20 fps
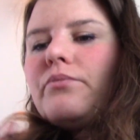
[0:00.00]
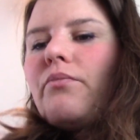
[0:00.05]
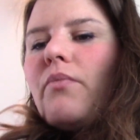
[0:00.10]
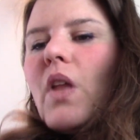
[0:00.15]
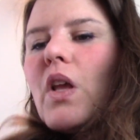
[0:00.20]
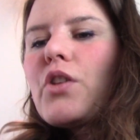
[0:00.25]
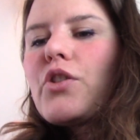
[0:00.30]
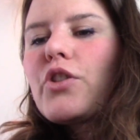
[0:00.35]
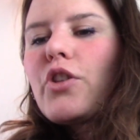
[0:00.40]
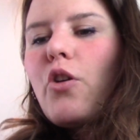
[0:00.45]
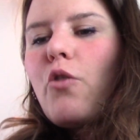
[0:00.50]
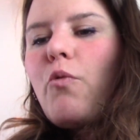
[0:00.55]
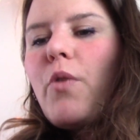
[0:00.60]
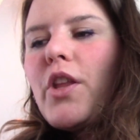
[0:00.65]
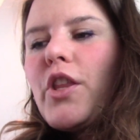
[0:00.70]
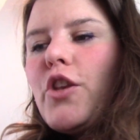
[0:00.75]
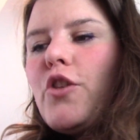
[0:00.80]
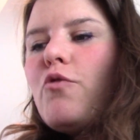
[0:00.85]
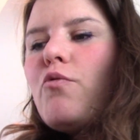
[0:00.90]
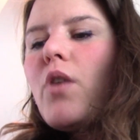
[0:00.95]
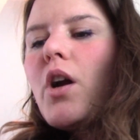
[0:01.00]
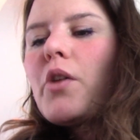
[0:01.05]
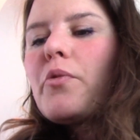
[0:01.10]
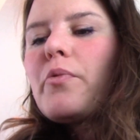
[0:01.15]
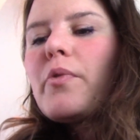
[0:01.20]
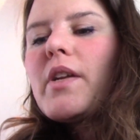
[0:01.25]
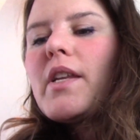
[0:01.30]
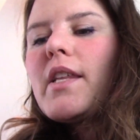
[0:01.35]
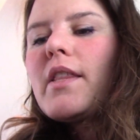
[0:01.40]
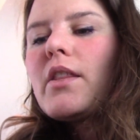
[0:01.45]
So when you are
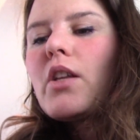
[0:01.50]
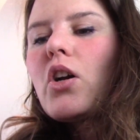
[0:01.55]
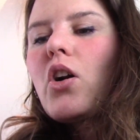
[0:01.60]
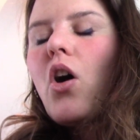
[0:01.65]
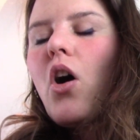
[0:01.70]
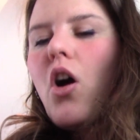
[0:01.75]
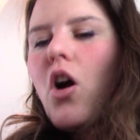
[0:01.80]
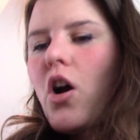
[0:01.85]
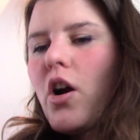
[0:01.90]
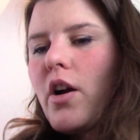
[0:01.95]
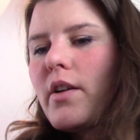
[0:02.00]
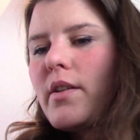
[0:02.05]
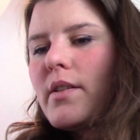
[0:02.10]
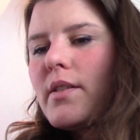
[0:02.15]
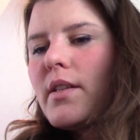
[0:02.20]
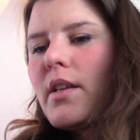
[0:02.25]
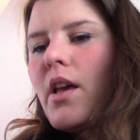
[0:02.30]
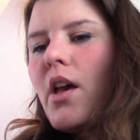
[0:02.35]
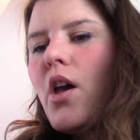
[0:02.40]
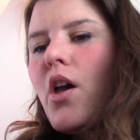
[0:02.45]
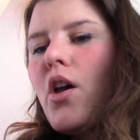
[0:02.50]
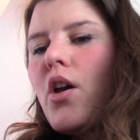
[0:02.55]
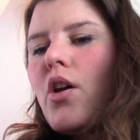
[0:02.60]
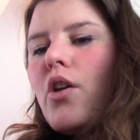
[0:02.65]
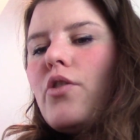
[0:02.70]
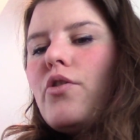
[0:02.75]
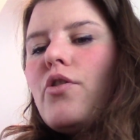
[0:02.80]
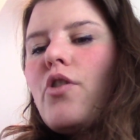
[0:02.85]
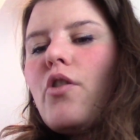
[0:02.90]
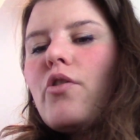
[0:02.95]
reading the cards,
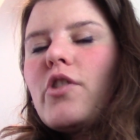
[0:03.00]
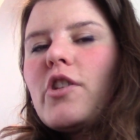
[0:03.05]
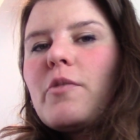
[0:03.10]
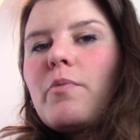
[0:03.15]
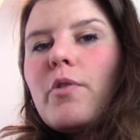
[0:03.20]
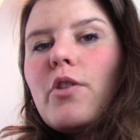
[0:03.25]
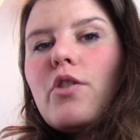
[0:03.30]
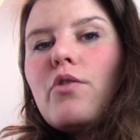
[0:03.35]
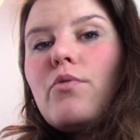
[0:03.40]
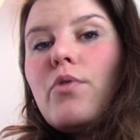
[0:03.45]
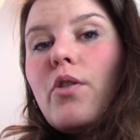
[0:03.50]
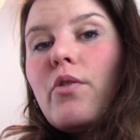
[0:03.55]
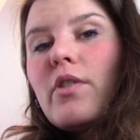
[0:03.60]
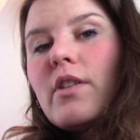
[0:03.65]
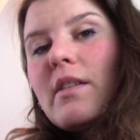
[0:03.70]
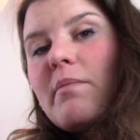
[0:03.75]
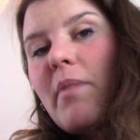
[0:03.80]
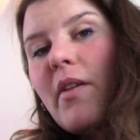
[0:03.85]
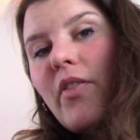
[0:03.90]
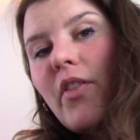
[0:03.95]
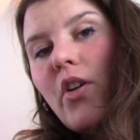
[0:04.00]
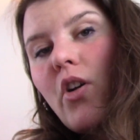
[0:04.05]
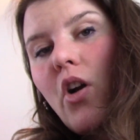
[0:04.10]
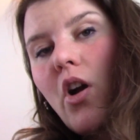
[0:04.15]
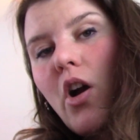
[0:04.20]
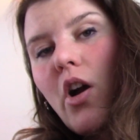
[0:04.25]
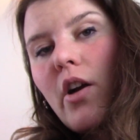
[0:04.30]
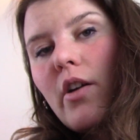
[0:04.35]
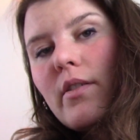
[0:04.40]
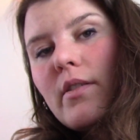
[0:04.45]
notice what you notice about the
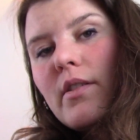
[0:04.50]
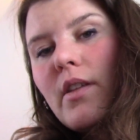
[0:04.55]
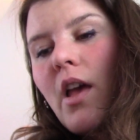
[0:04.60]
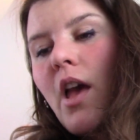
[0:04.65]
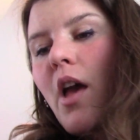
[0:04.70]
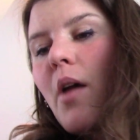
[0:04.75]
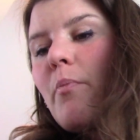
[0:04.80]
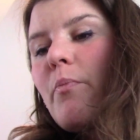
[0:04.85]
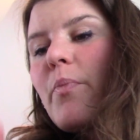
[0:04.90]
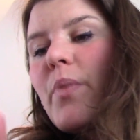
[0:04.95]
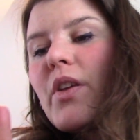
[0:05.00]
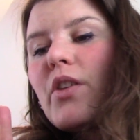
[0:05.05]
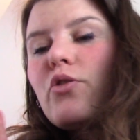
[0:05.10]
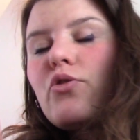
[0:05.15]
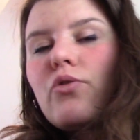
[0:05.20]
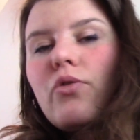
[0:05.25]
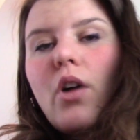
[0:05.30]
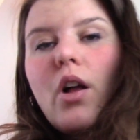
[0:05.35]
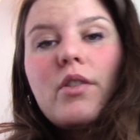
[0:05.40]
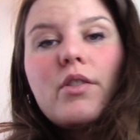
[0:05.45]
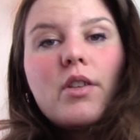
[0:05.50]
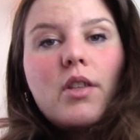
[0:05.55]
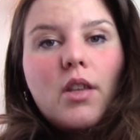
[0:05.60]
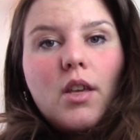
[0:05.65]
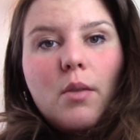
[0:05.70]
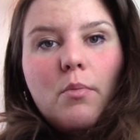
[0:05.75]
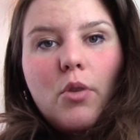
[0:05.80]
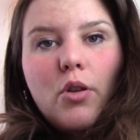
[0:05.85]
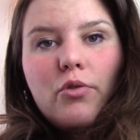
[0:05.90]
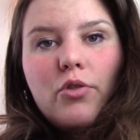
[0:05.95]
cards. Be drawn to the
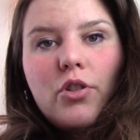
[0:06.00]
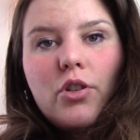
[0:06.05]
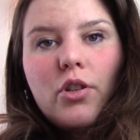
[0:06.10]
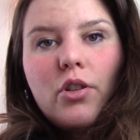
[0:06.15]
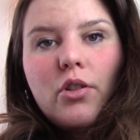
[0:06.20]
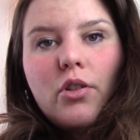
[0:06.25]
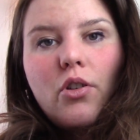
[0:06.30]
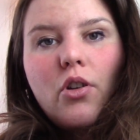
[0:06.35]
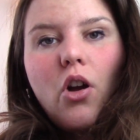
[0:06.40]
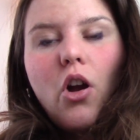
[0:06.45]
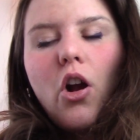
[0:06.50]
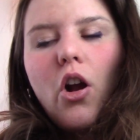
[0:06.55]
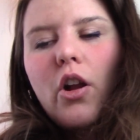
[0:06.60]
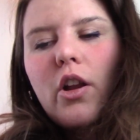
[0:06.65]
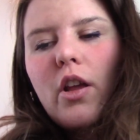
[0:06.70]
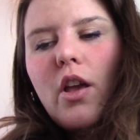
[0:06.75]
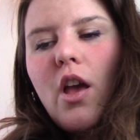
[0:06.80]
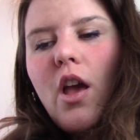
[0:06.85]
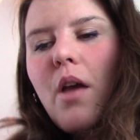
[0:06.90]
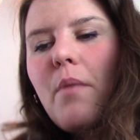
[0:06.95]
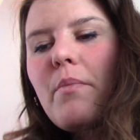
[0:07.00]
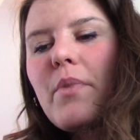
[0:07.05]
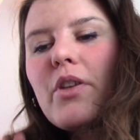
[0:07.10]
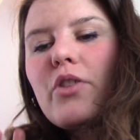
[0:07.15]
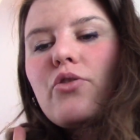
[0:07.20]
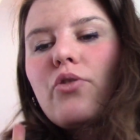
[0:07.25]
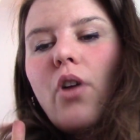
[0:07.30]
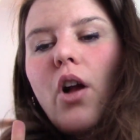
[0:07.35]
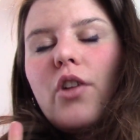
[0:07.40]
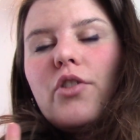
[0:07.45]
emotion in the card. Be
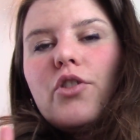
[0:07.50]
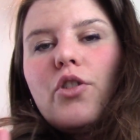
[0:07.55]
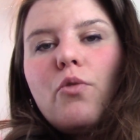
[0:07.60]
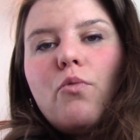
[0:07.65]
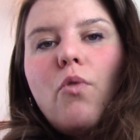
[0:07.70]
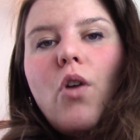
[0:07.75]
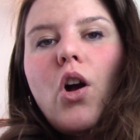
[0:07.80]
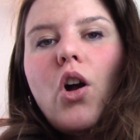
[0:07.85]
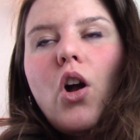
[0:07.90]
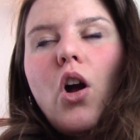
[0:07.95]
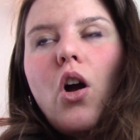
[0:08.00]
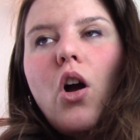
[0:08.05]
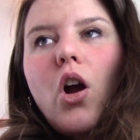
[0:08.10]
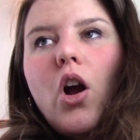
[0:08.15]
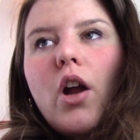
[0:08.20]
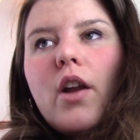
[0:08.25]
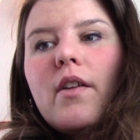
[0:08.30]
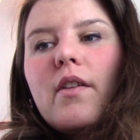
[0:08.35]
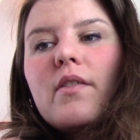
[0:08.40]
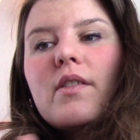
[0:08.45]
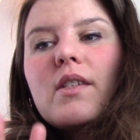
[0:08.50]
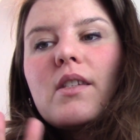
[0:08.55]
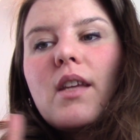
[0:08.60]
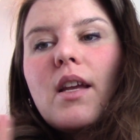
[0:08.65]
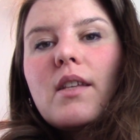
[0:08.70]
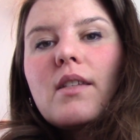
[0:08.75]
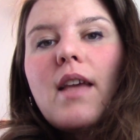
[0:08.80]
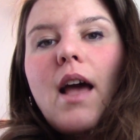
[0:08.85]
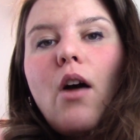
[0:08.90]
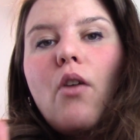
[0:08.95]
drawn to what card
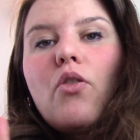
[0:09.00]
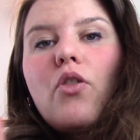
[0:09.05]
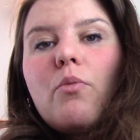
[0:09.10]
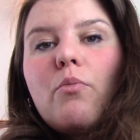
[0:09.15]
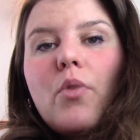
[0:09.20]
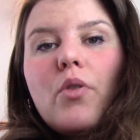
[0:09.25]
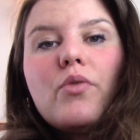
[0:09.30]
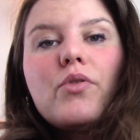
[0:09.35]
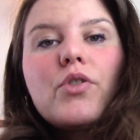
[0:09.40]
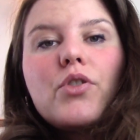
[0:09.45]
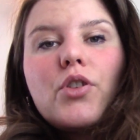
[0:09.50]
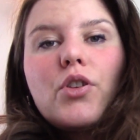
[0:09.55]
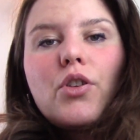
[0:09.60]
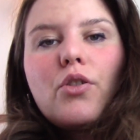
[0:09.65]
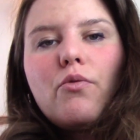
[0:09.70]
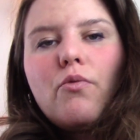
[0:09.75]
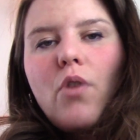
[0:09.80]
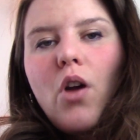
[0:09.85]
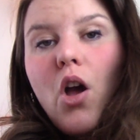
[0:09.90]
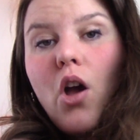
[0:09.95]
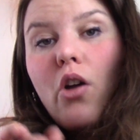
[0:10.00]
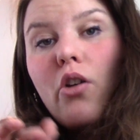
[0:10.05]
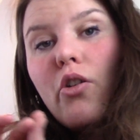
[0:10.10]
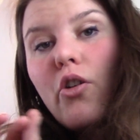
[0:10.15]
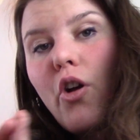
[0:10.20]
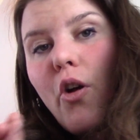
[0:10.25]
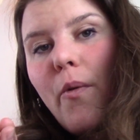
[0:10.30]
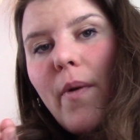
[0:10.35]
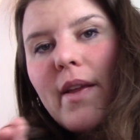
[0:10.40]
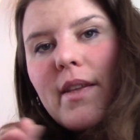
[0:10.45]
stands out the most to you.
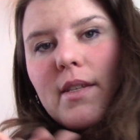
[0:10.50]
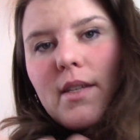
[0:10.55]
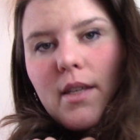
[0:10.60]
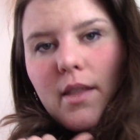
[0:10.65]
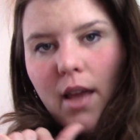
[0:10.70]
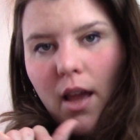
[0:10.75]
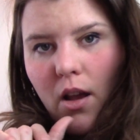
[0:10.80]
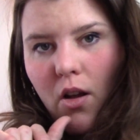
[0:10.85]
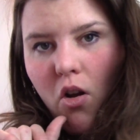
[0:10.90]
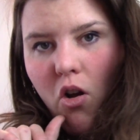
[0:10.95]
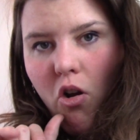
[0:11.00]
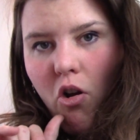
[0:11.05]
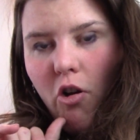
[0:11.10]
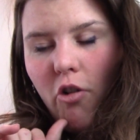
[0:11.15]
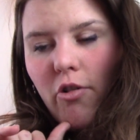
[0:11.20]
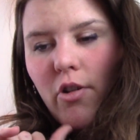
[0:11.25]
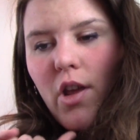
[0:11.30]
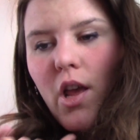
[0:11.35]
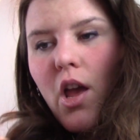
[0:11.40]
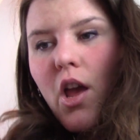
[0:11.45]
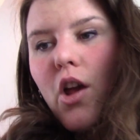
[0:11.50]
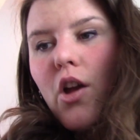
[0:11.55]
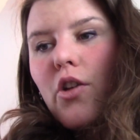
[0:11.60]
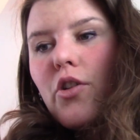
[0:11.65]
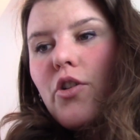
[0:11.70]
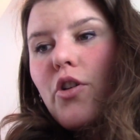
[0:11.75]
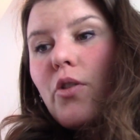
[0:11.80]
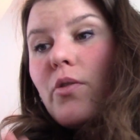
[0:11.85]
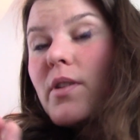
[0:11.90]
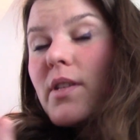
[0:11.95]
Go into that card.
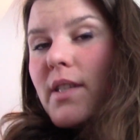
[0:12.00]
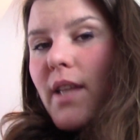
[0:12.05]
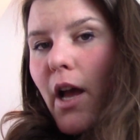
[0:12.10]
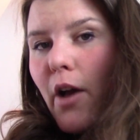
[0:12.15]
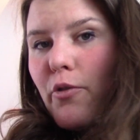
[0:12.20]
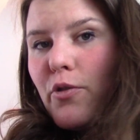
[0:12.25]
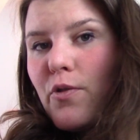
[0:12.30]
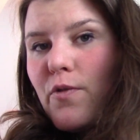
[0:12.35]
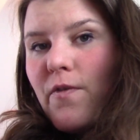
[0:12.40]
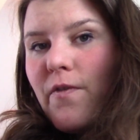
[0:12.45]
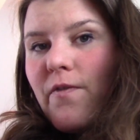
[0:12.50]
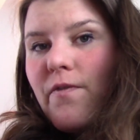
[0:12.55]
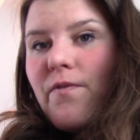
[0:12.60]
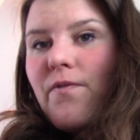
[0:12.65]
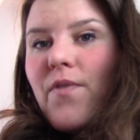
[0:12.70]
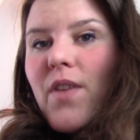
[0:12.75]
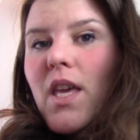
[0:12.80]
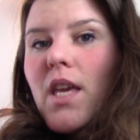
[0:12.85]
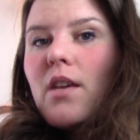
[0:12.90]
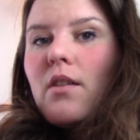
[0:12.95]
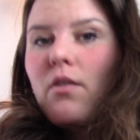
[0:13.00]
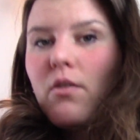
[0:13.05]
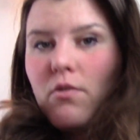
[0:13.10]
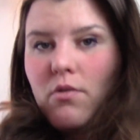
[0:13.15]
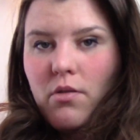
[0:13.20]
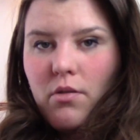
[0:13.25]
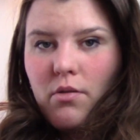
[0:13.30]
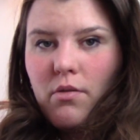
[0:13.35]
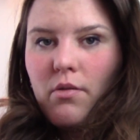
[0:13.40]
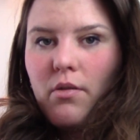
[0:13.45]
Notice how you
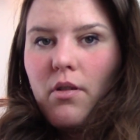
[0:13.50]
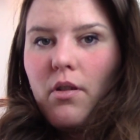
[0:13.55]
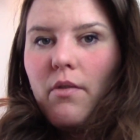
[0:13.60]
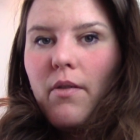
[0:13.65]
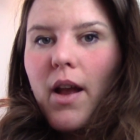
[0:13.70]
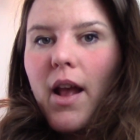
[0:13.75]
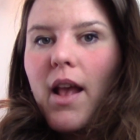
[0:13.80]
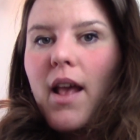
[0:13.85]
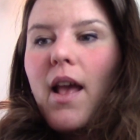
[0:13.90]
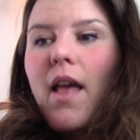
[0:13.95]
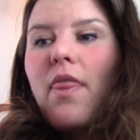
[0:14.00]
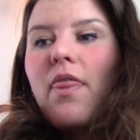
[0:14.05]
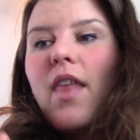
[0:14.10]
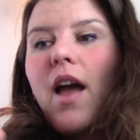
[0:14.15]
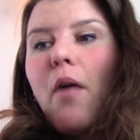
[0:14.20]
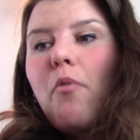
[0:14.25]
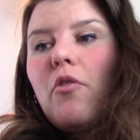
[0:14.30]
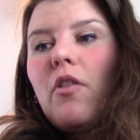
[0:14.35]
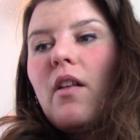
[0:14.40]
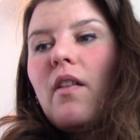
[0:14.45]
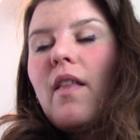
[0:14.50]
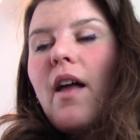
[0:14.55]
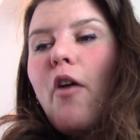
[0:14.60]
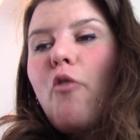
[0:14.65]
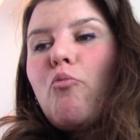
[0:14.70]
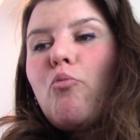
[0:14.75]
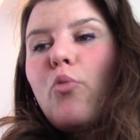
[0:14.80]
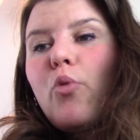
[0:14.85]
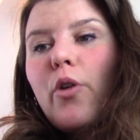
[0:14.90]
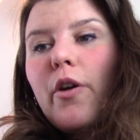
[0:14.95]
feel, all right? And that will allow
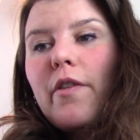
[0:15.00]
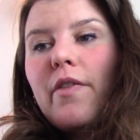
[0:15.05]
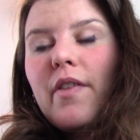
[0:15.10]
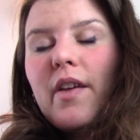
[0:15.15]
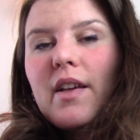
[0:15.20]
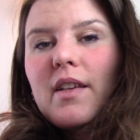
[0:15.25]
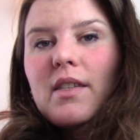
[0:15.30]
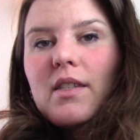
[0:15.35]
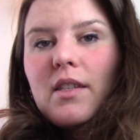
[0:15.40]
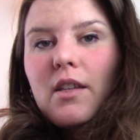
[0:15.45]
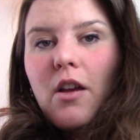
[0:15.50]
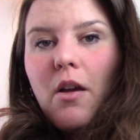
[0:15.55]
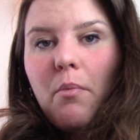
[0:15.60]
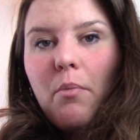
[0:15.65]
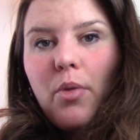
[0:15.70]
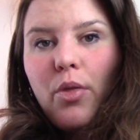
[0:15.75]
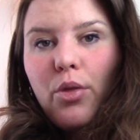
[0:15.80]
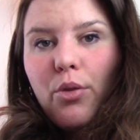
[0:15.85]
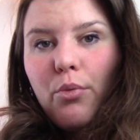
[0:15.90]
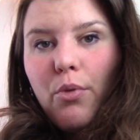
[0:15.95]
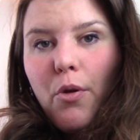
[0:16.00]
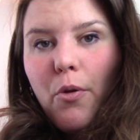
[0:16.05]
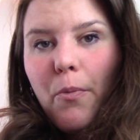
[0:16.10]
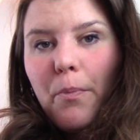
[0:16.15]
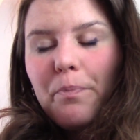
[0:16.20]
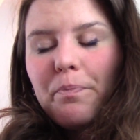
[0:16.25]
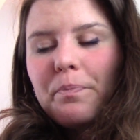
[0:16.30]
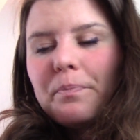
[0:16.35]
more things to come through.